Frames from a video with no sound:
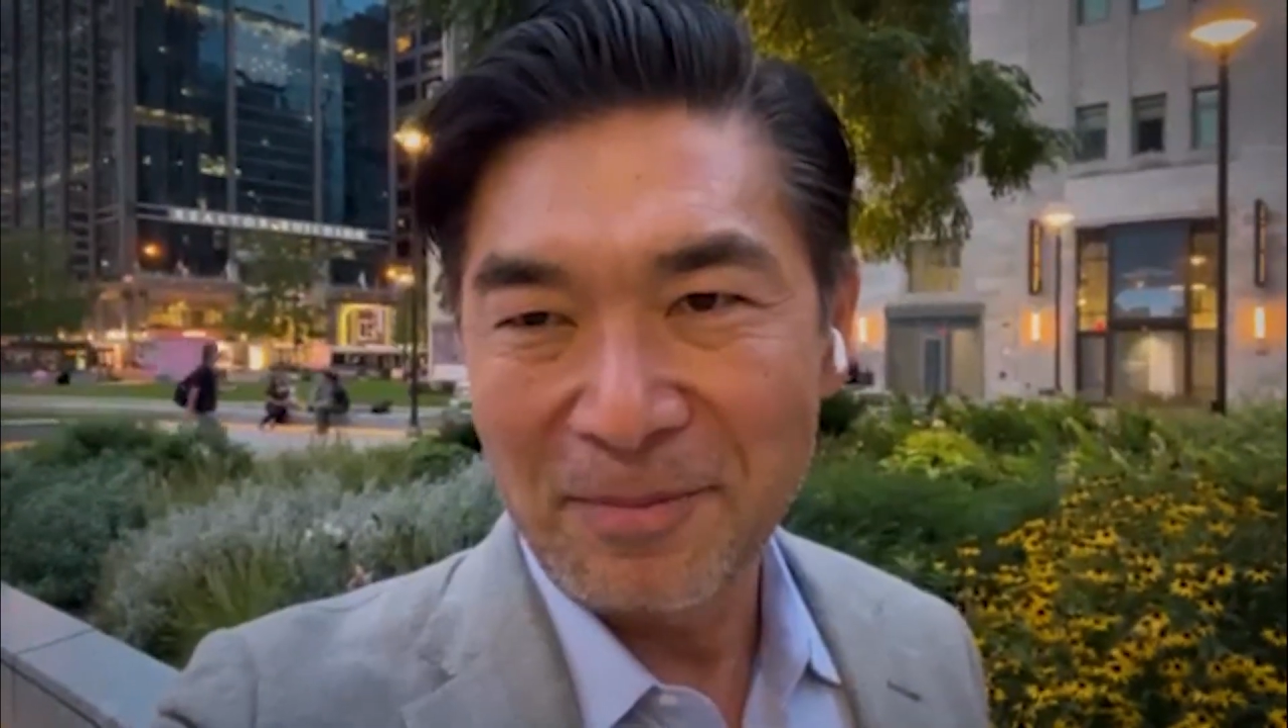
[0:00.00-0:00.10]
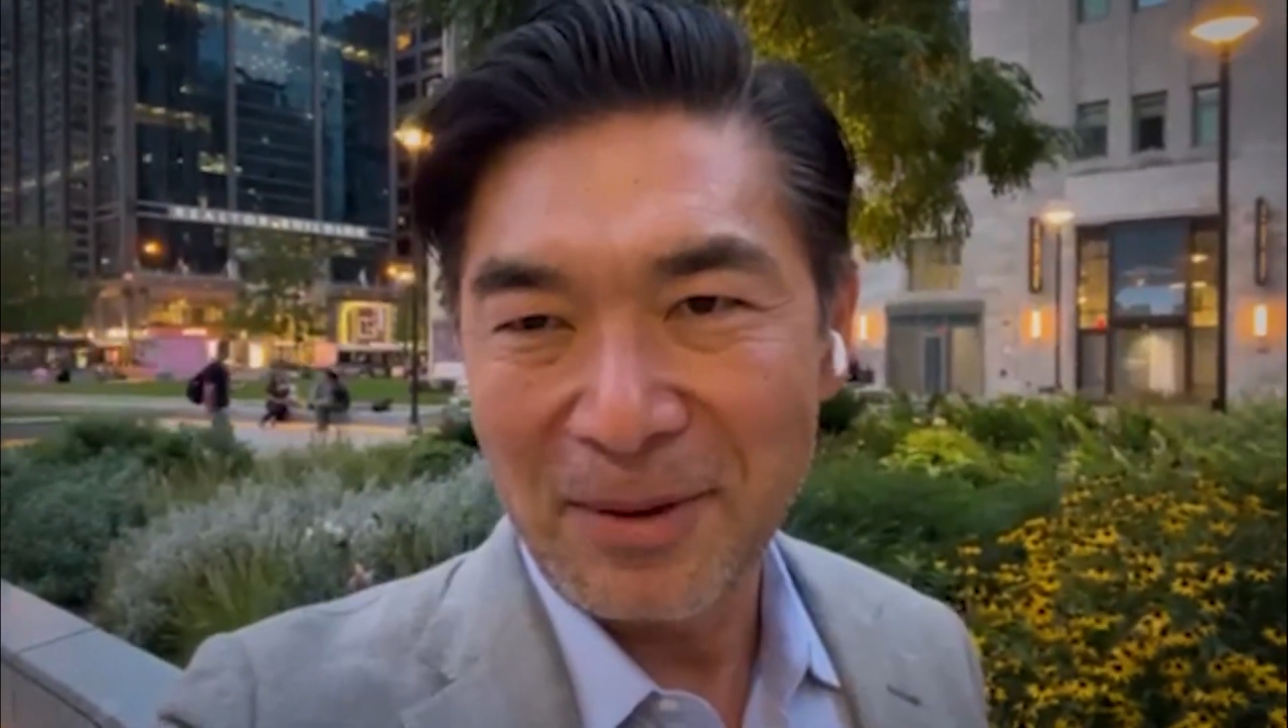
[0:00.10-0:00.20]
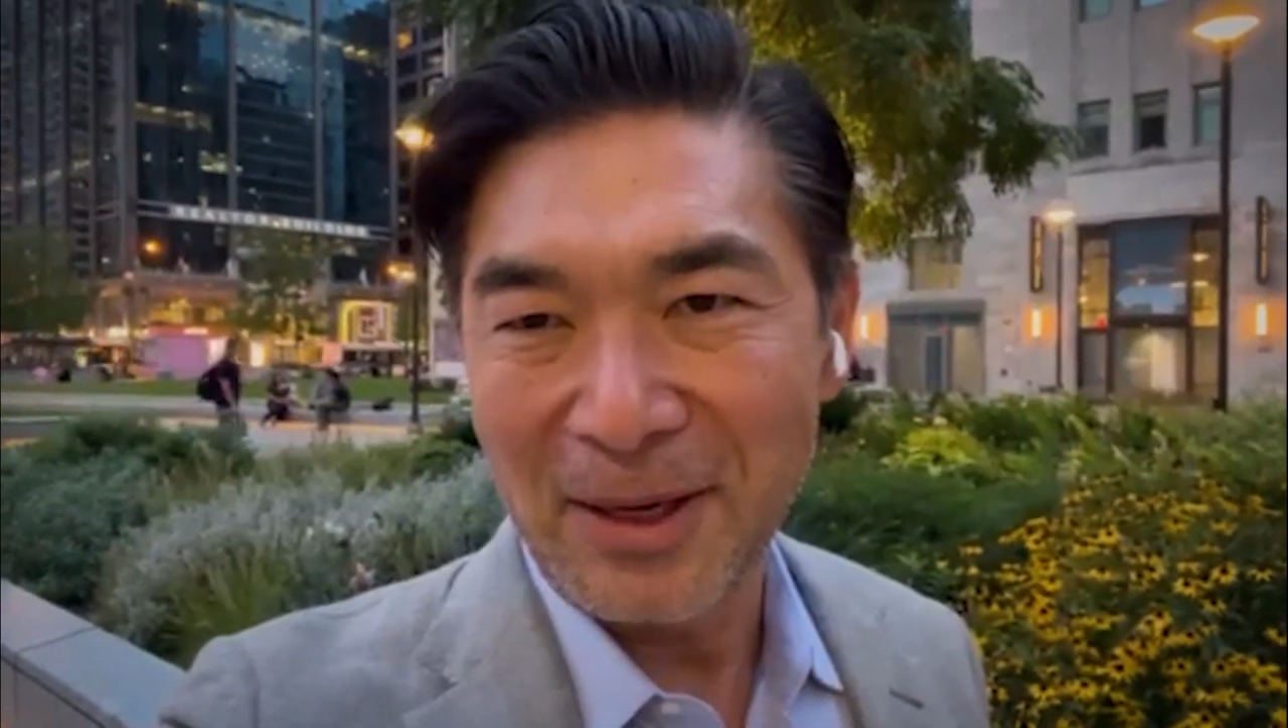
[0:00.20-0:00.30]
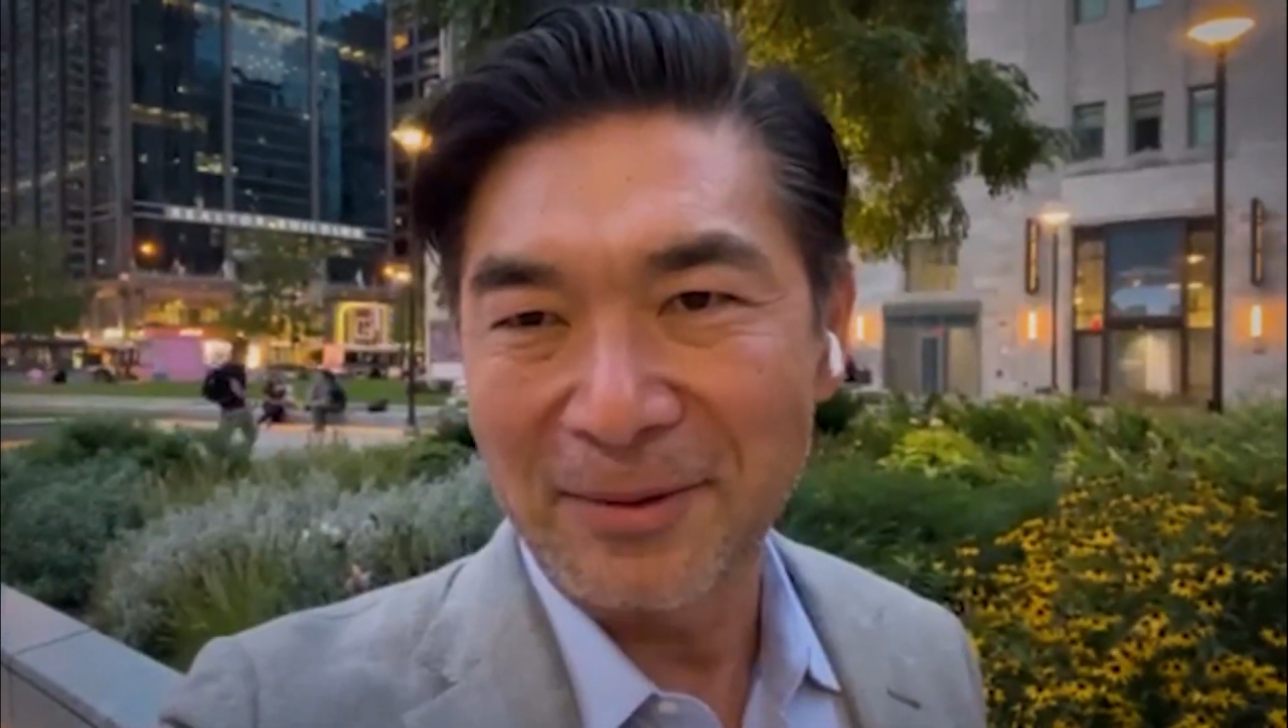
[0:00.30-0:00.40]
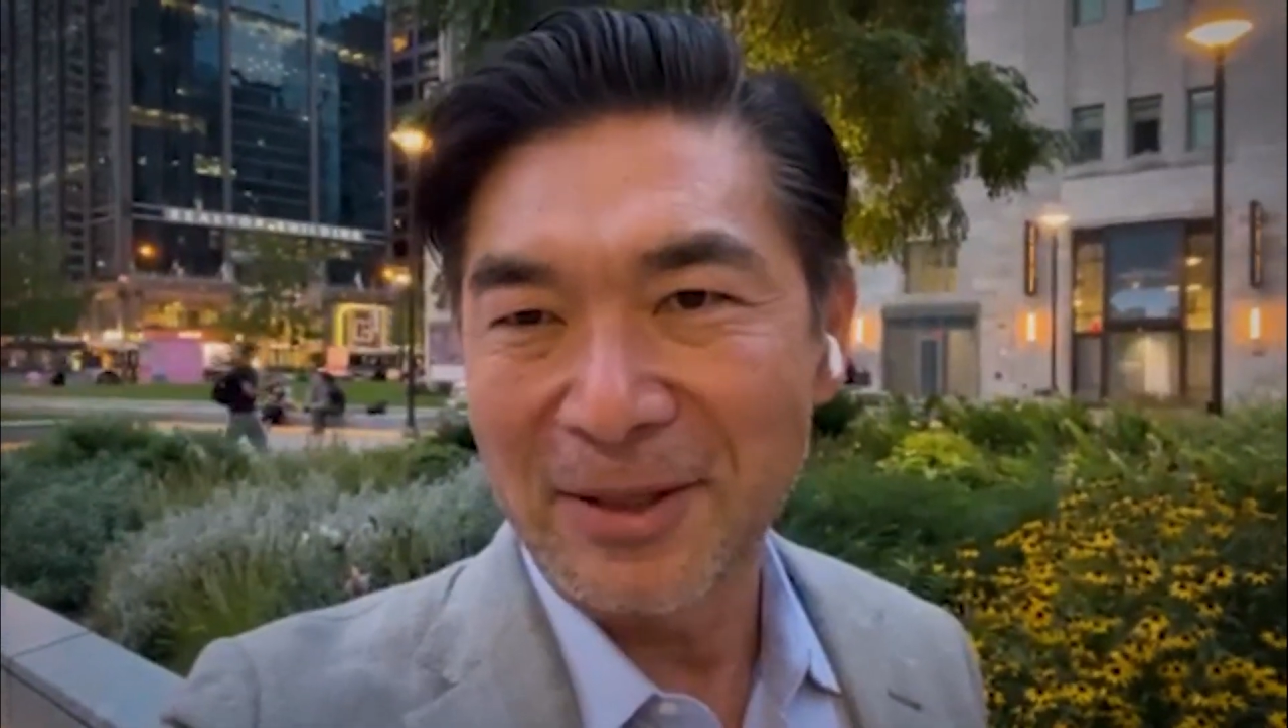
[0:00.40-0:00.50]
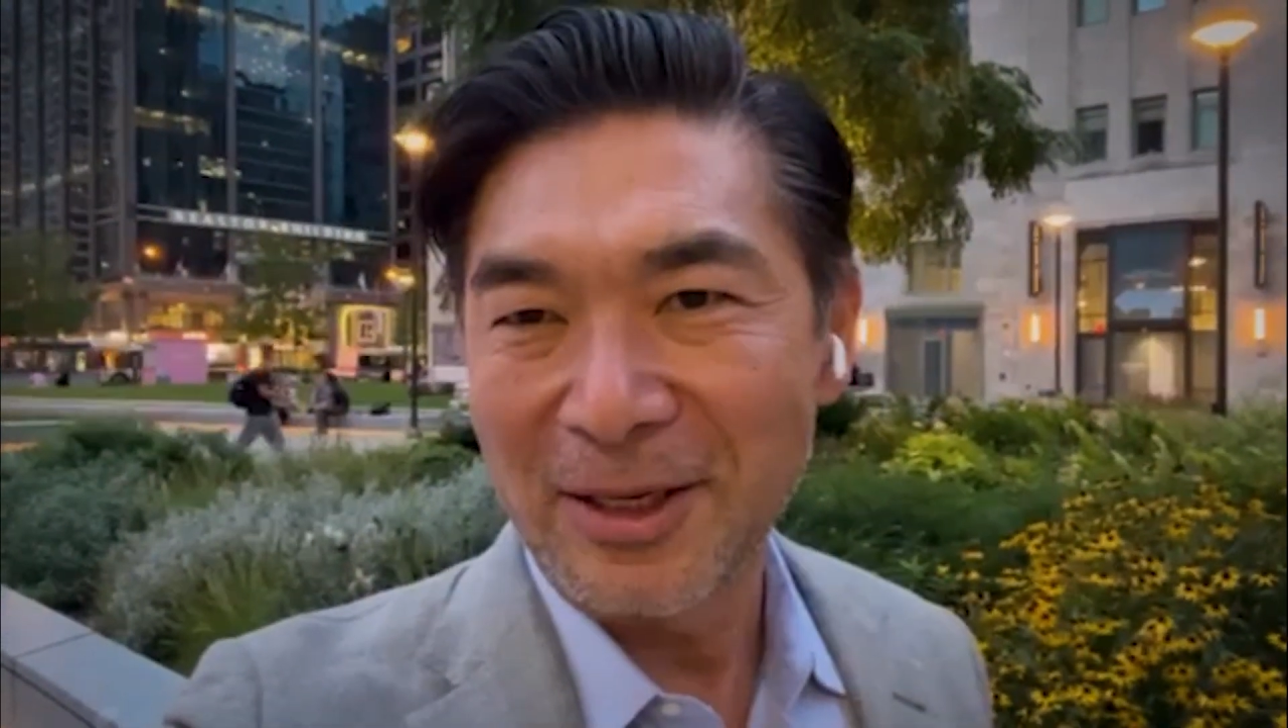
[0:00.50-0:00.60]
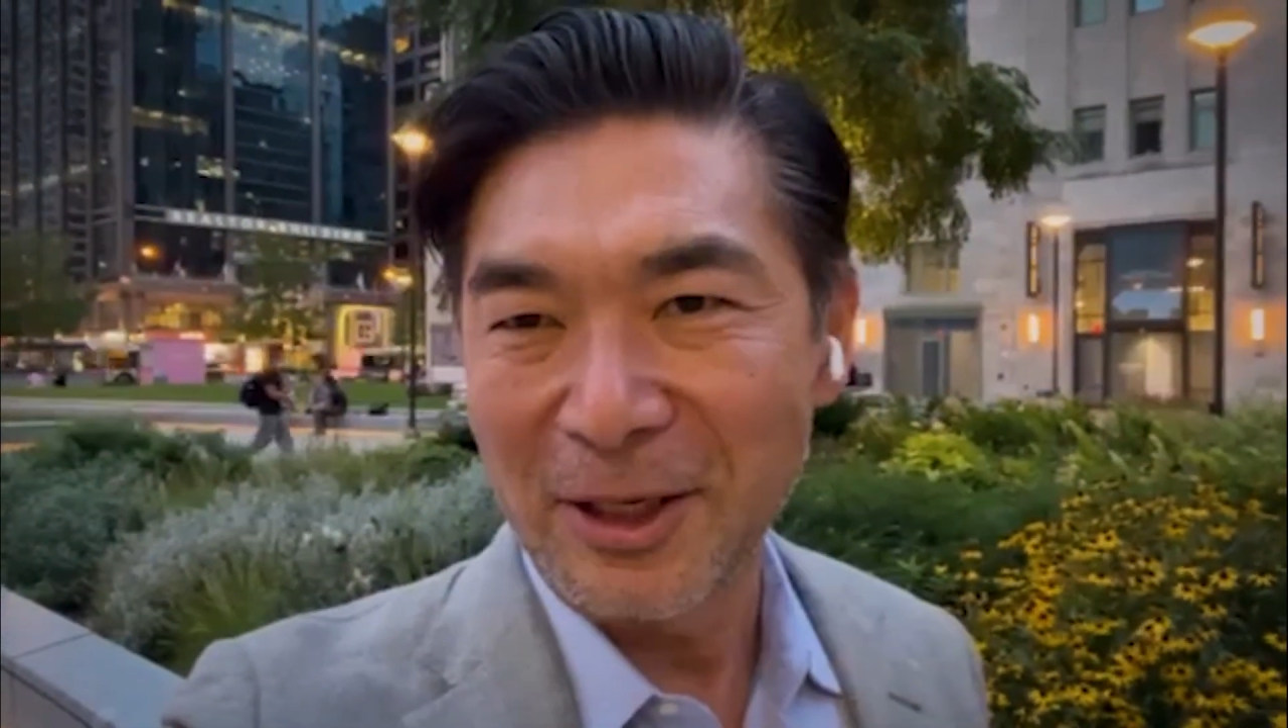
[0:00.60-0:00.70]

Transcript: but